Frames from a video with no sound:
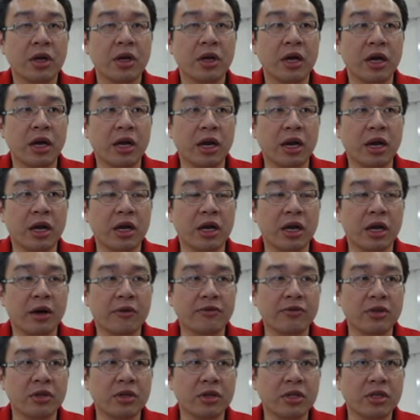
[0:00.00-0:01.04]
And
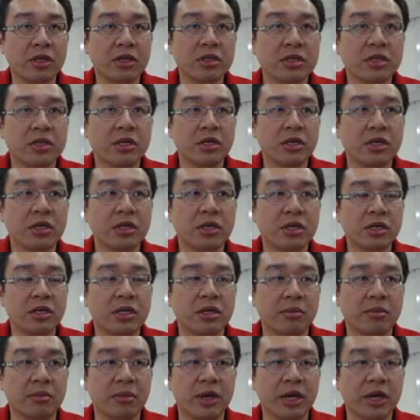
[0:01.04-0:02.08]
after this, the
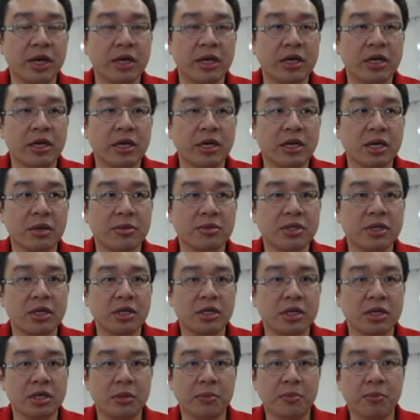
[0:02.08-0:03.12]
black capture the